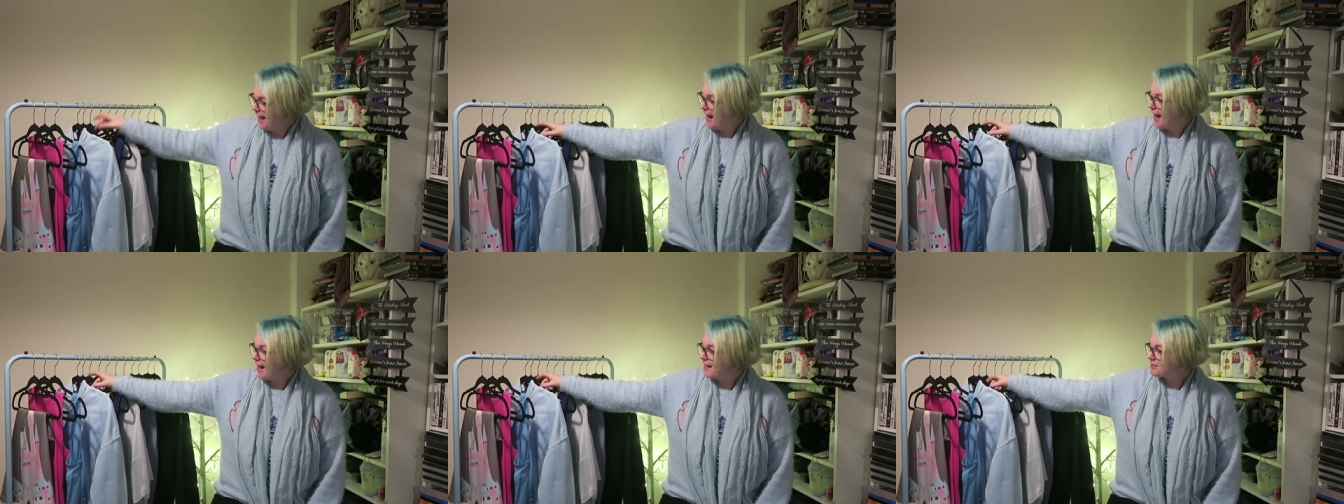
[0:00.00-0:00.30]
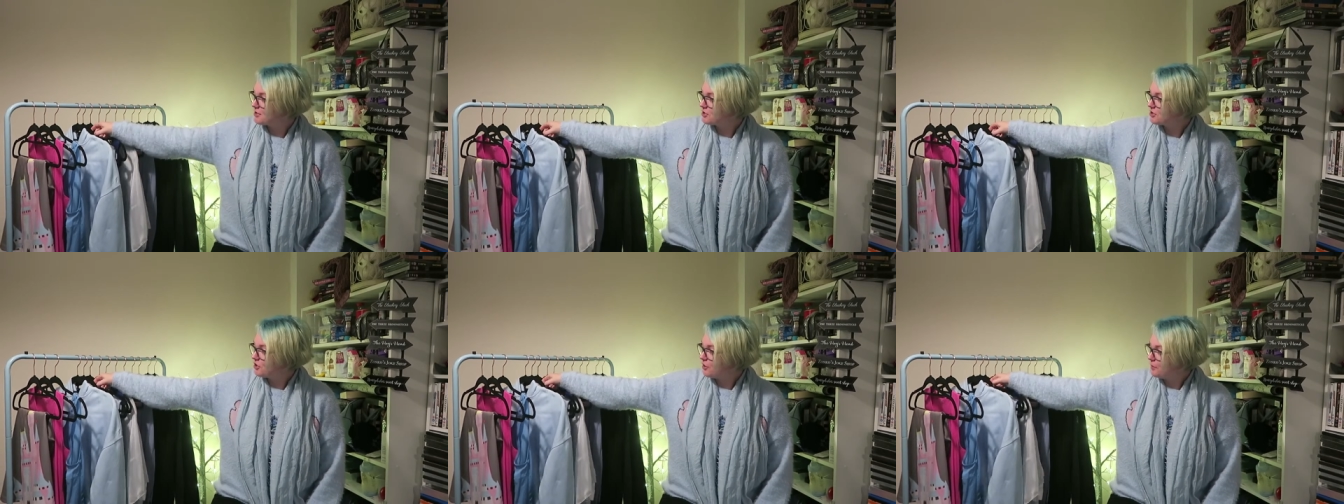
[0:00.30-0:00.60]

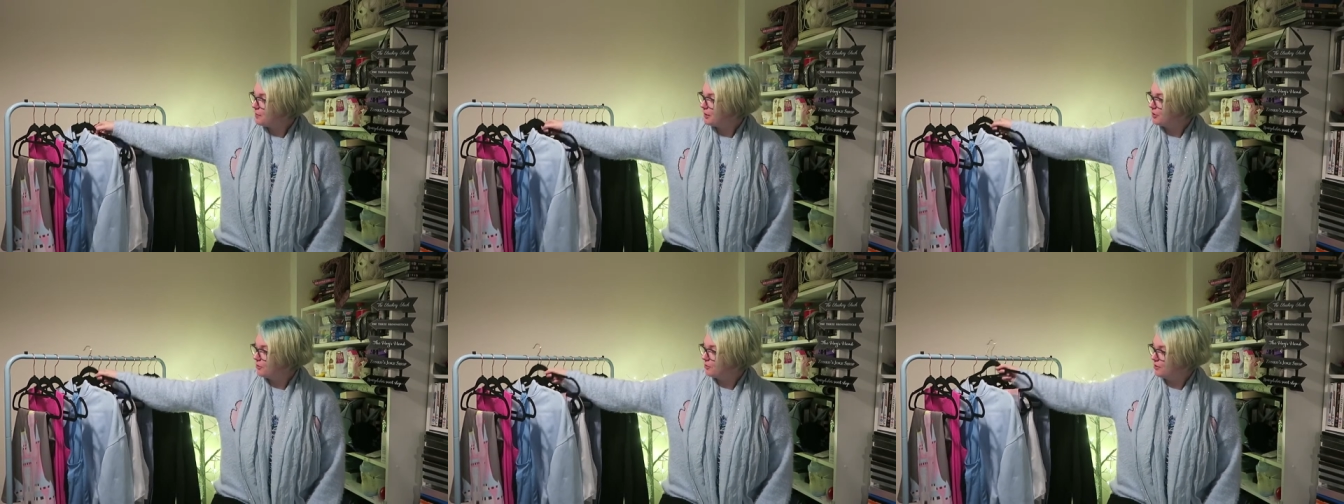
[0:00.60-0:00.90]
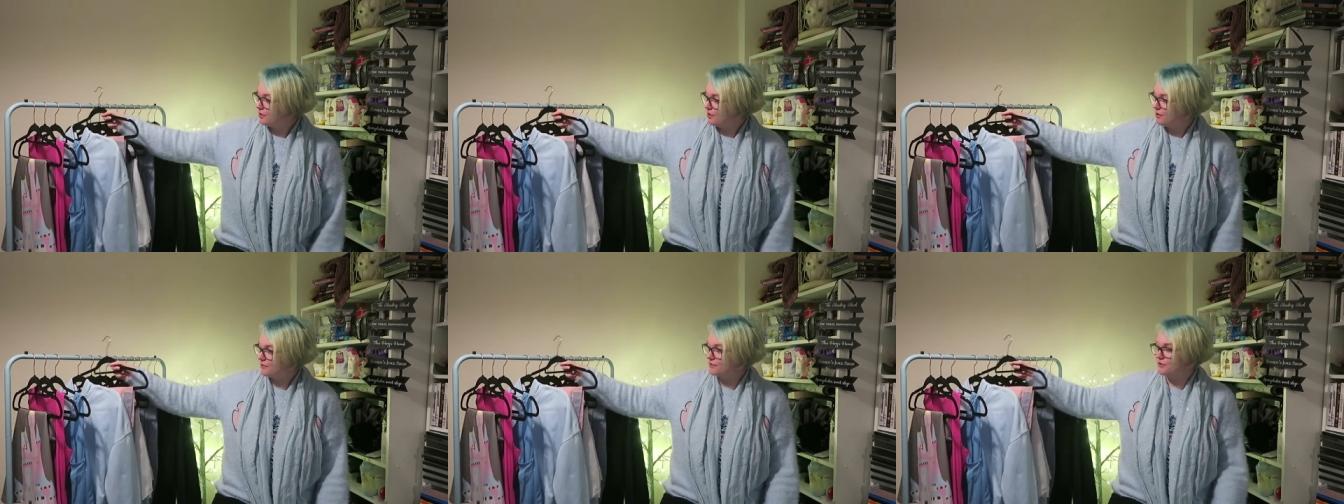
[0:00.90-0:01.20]
And to top it
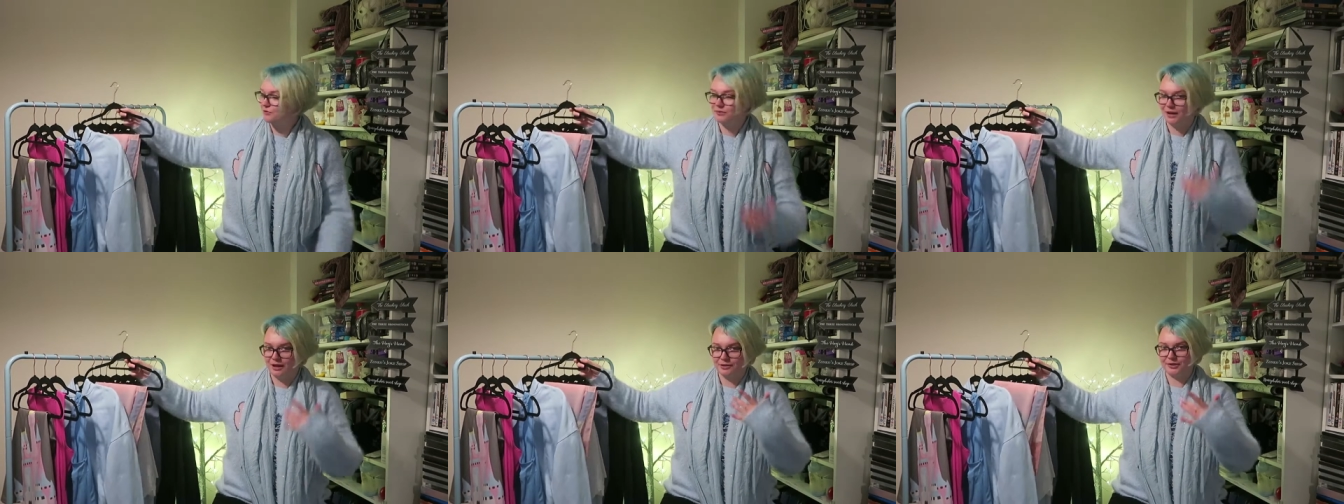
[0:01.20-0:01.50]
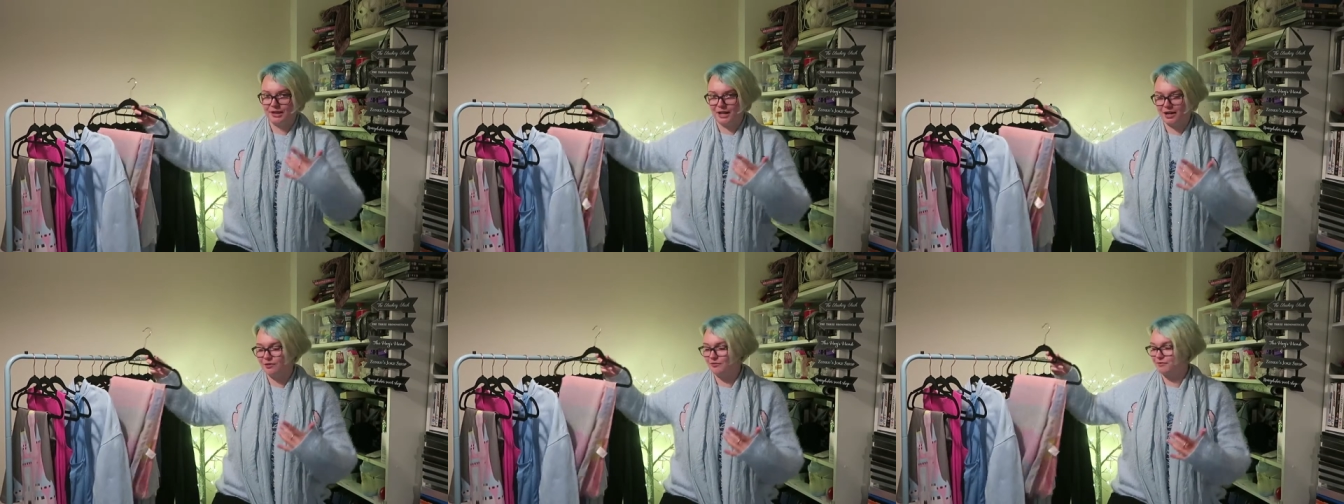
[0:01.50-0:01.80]
all off, to
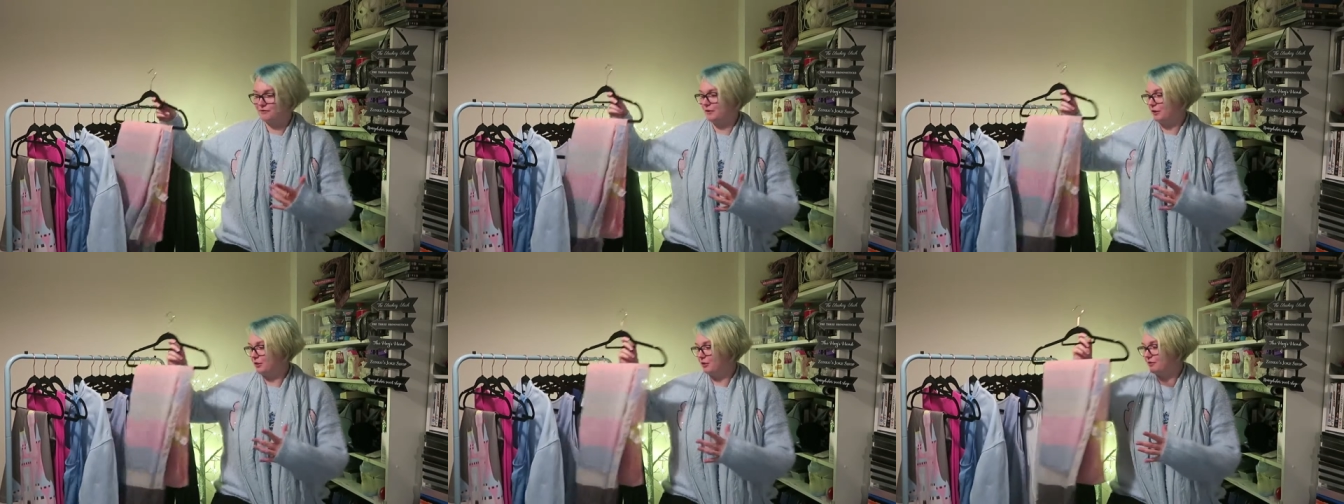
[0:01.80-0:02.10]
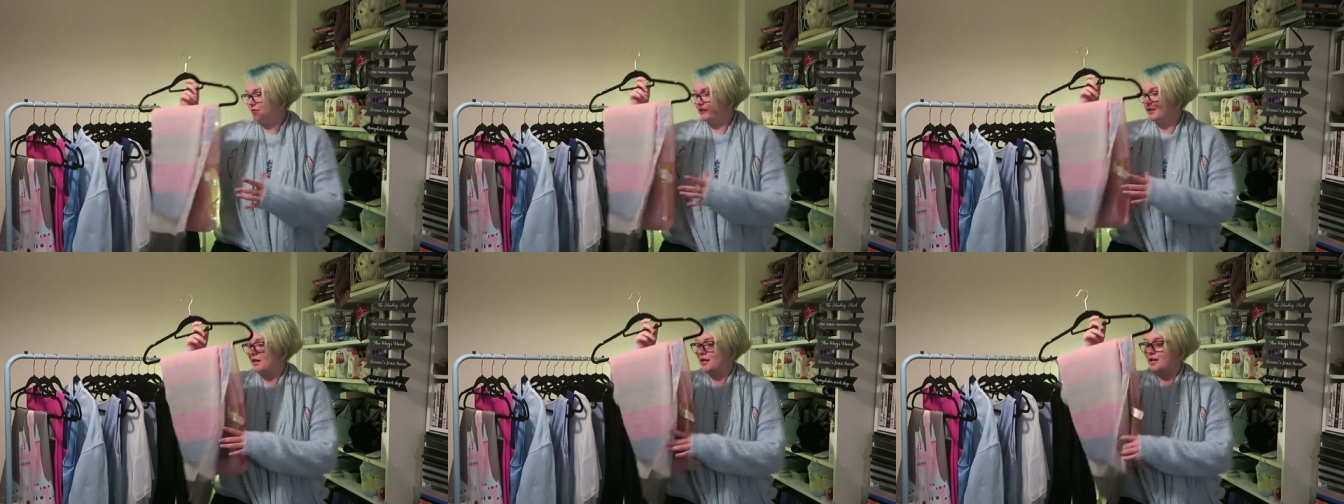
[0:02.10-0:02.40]
round the outfit
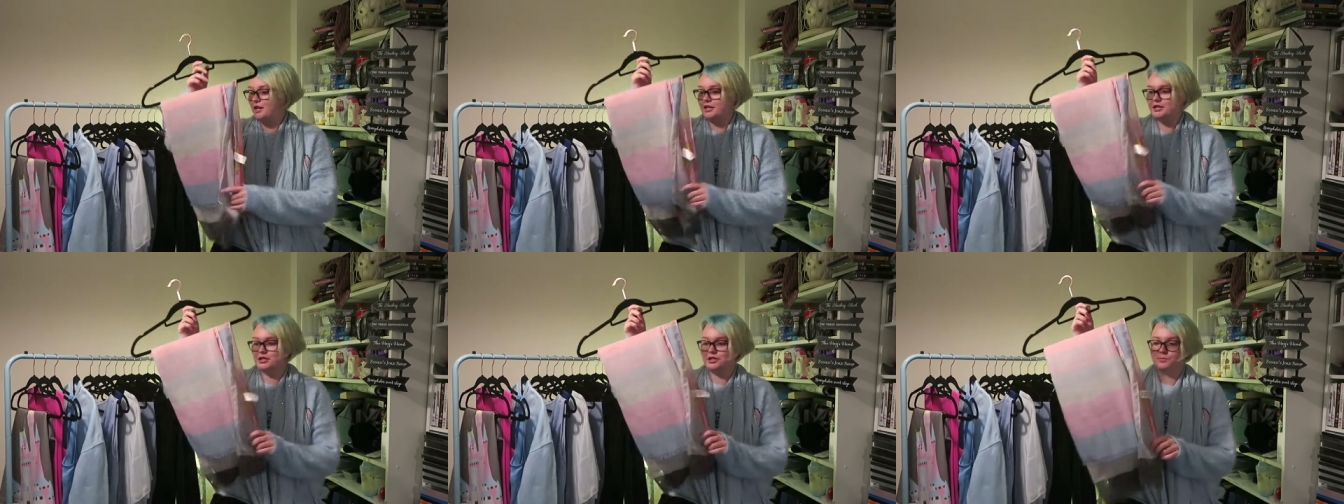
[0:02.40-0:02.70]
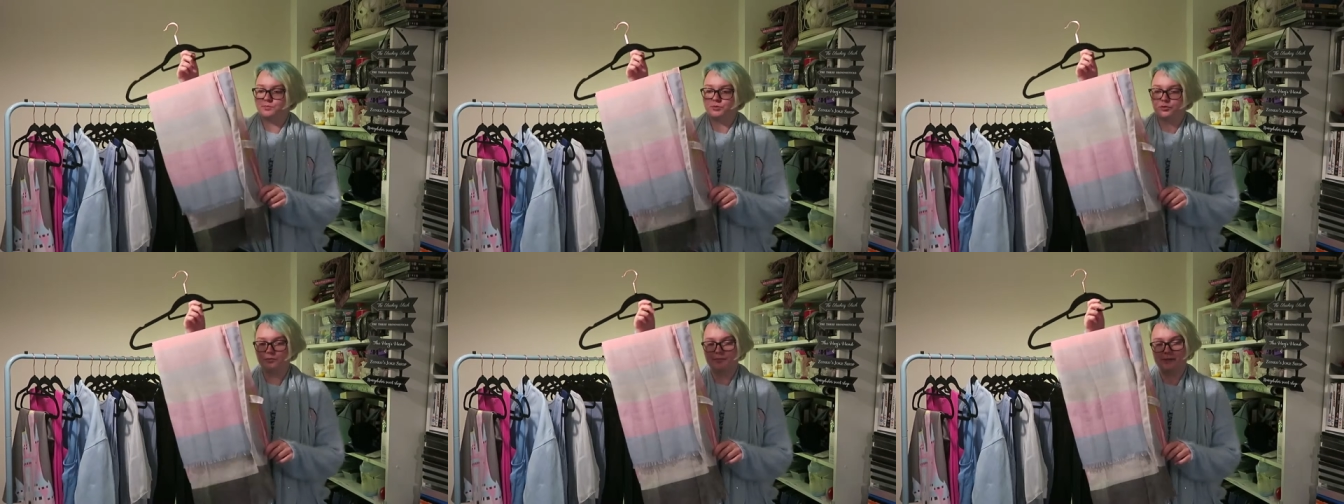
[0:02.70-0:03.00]
off, she
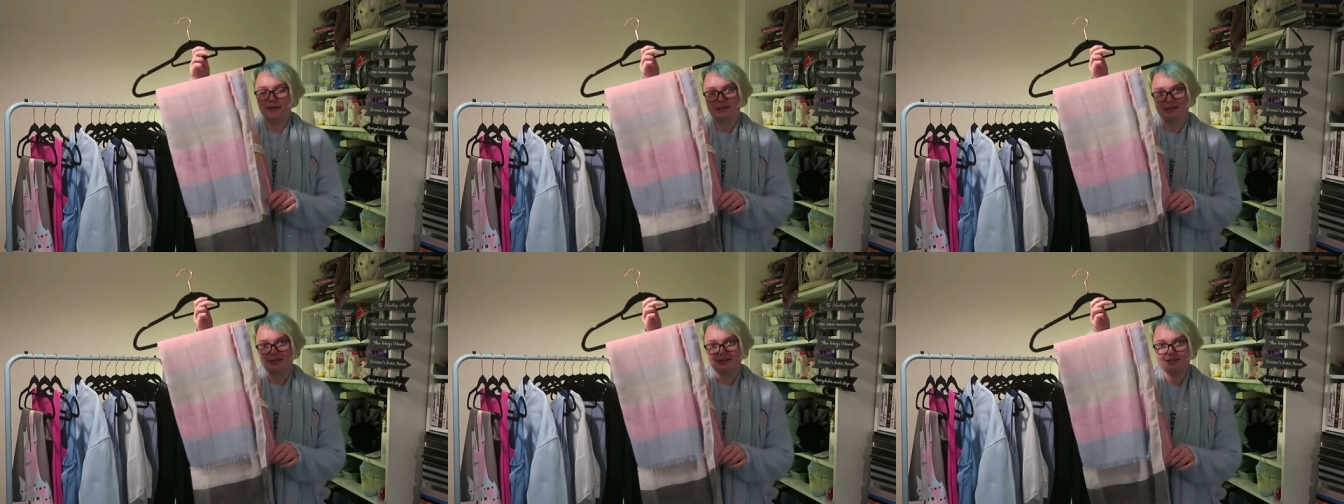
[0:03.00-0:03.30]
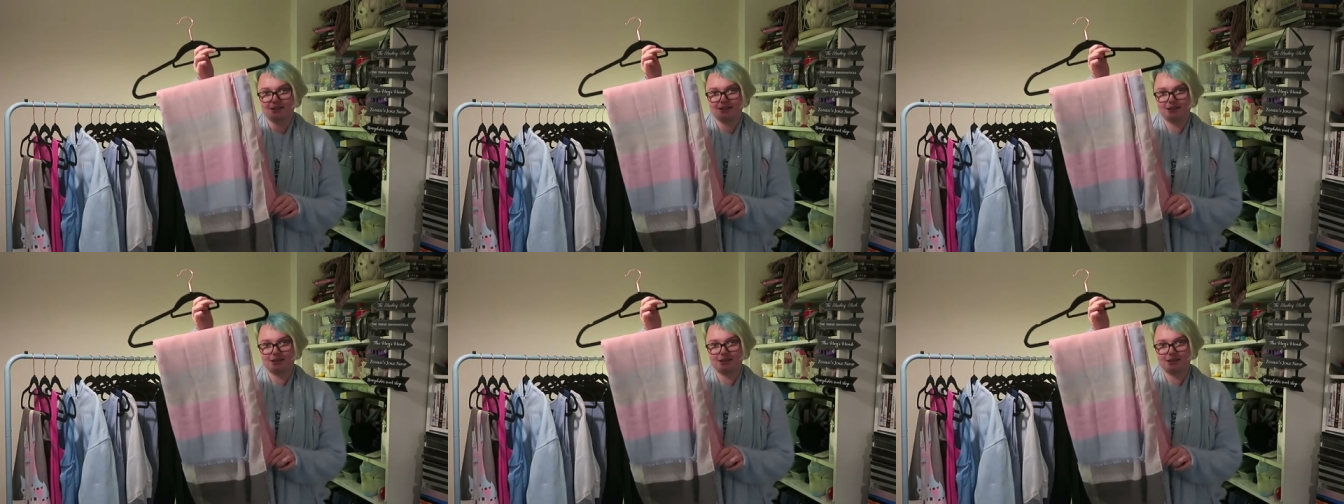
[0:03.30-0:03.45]
bought me this